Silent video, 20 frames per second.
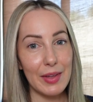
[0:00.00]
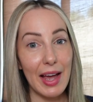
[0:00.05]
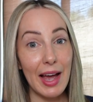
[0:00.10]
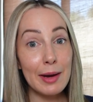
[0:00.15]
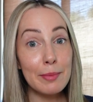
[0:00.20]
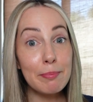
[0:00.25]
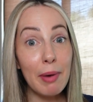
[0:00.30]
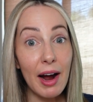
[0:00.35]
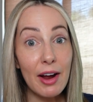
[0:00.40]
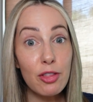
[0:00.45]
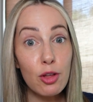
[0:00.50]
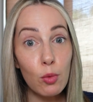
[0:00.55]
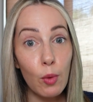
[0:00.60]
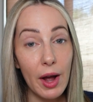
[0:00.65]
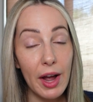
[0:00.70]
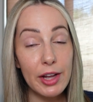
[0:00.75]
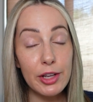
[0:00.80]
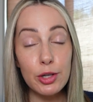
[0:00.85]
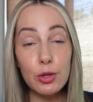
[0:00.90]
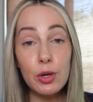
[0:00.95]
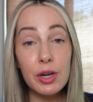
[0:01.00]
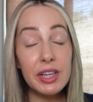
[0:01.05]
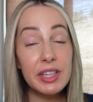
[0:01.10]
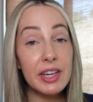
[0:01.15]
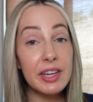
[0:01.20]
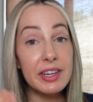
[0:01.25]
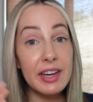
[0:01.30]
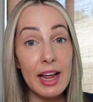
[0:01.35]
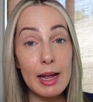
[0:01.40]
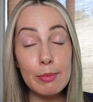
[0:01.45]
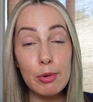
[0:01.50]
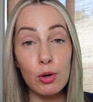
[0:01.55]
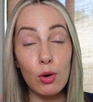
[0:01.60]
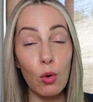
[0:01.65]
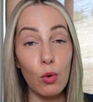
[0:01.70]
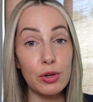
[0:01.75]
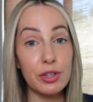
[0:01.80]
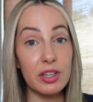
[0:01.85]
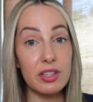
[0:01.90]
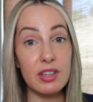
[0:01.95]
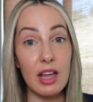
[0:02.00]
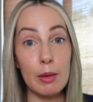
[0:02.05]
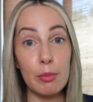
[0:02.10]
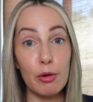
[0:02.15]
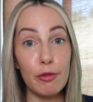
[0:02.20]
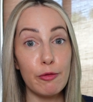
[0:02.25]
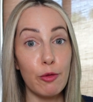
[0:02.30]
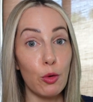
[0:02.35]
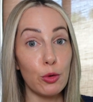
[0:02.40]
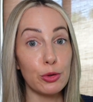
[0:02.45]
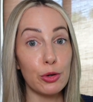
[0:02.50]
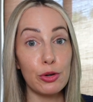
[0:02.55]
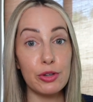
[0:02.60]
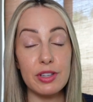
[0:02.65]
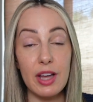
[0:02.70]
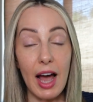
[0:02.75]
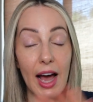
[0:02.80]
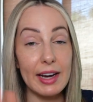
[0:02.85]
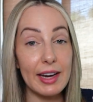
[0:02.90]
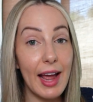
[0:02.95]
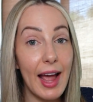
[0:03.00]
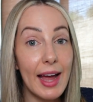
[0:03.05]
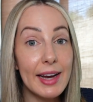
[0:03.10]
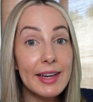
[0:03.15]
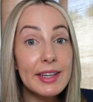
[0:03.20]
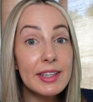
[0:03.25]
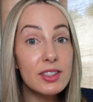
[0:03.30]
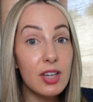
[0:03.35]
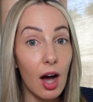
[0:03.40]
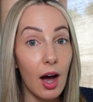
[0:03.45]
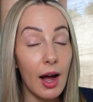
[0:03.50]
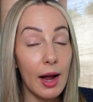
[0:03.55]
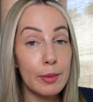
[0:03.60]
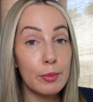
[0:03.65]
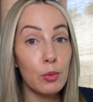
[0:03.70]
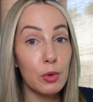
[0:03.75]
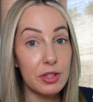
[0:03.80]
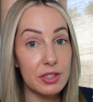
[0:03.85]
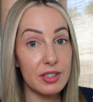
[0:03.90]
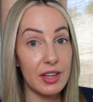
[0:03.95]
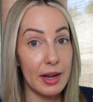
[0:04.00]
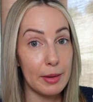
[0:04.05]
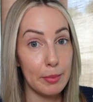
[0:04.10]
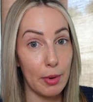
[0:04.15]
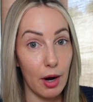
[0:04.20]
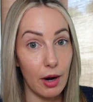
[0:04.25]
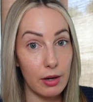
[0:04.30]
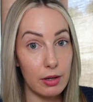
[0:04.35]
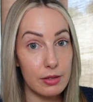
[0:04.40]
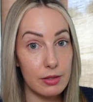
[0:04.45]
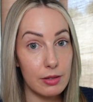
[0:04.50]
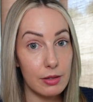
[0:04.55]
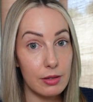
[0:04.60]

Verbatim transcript: And by the way, you can enable or disable folders at any time with SaneBox.